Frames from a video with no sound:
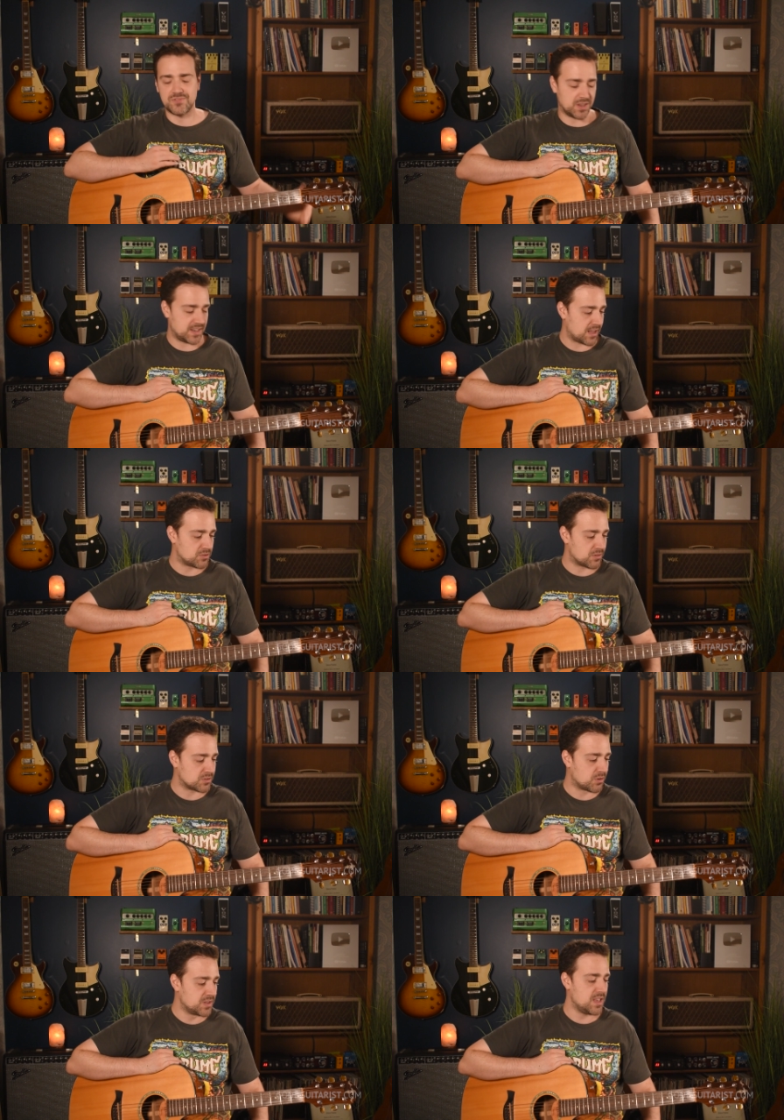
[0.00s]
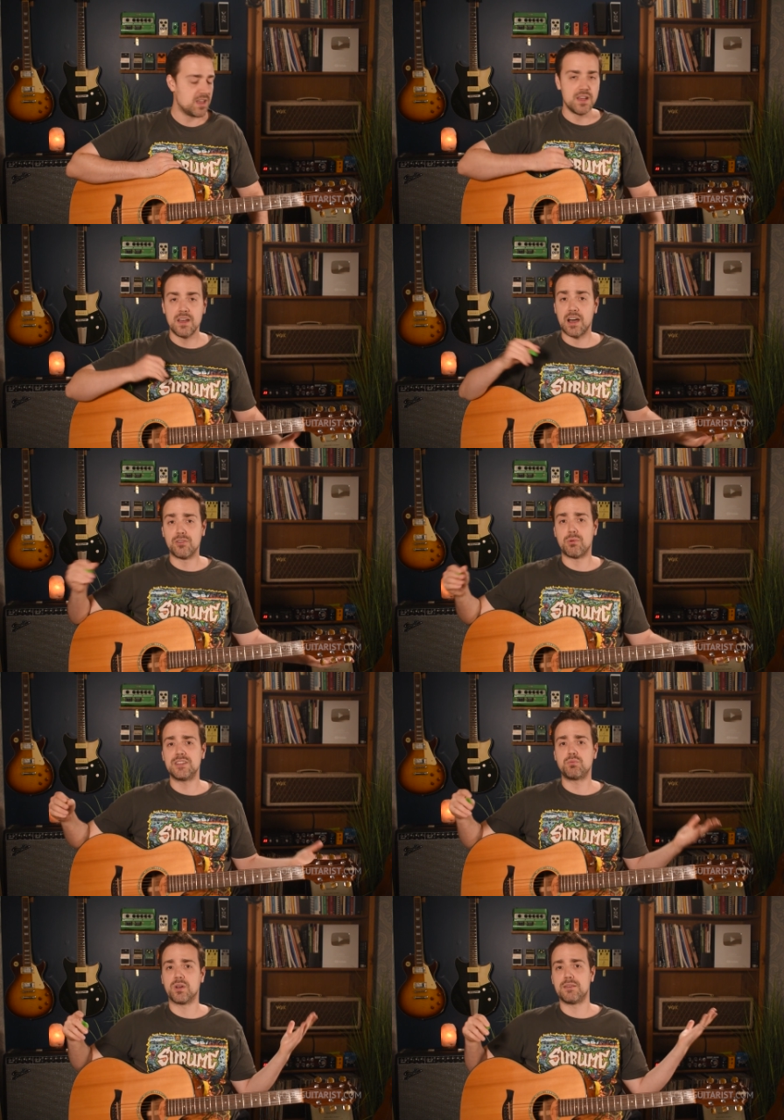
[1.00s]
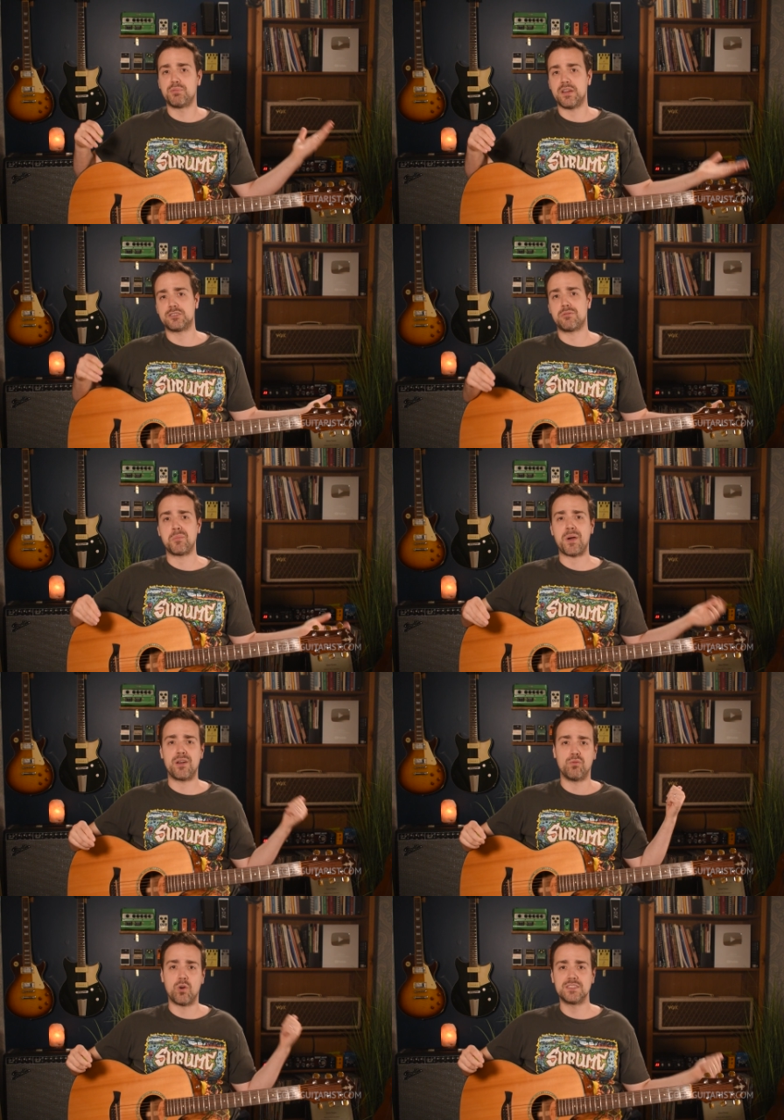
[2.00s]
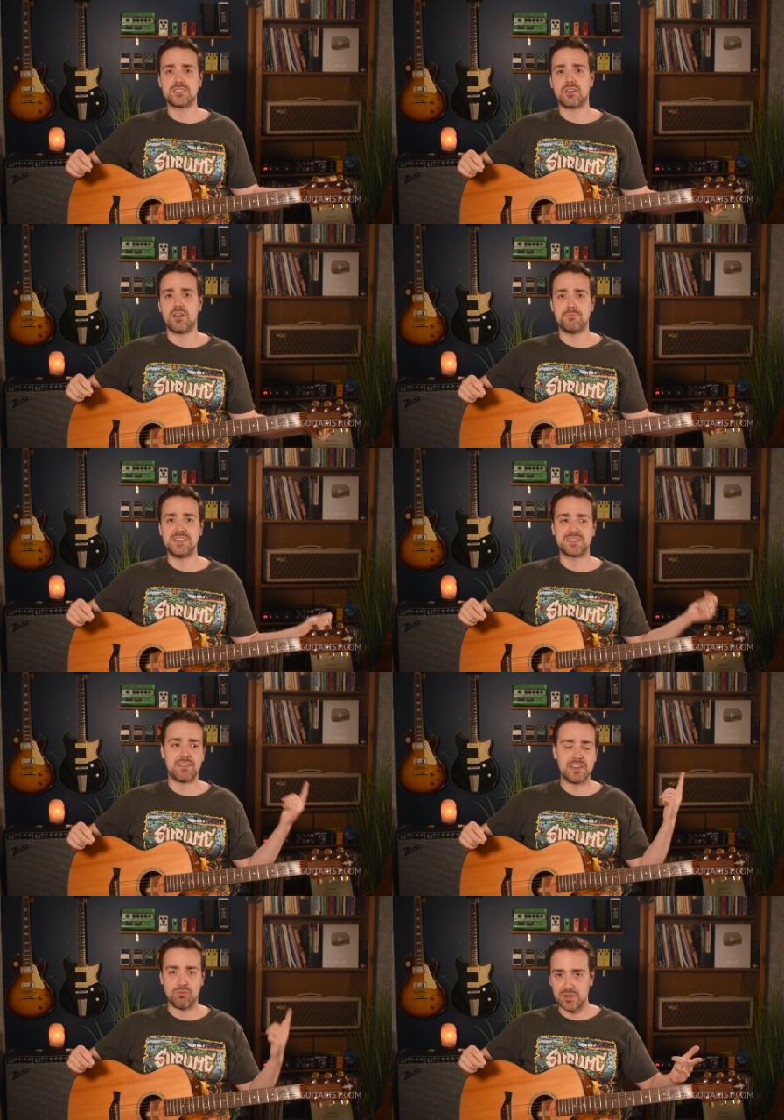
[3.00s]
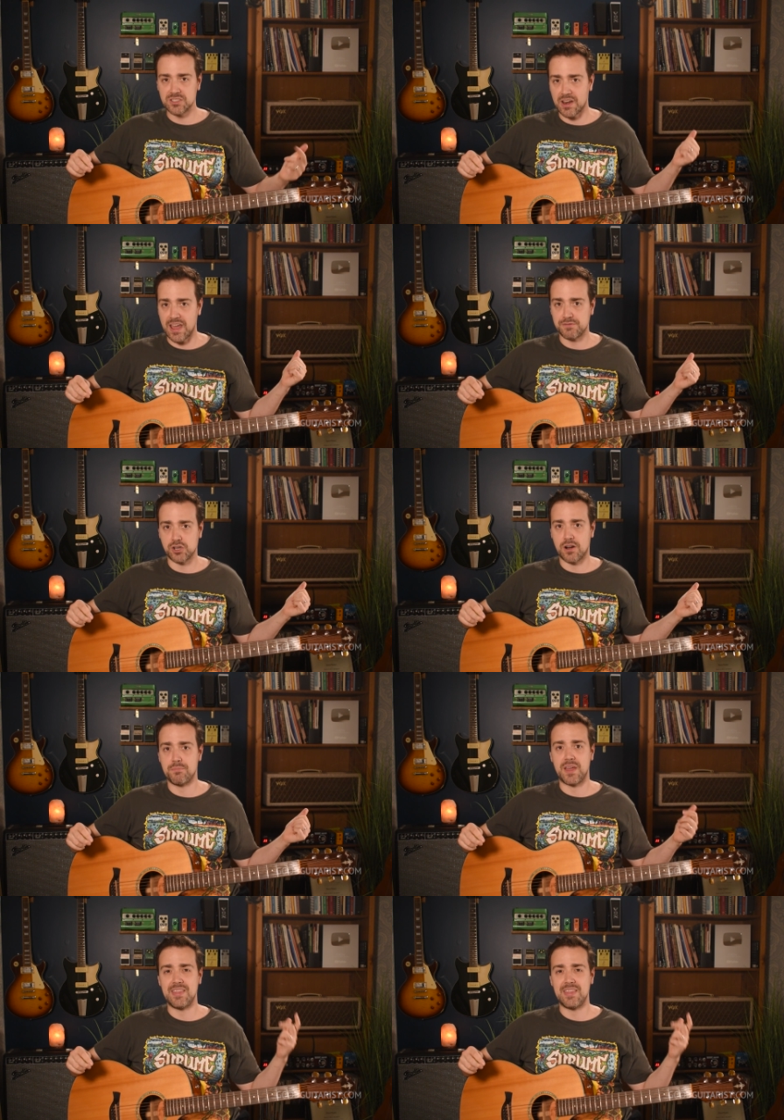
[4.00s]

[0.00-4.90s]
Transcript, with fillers: doing downstrokes only. Otherwise, we're going to play our strumming pattern once on B7, once on F sharp,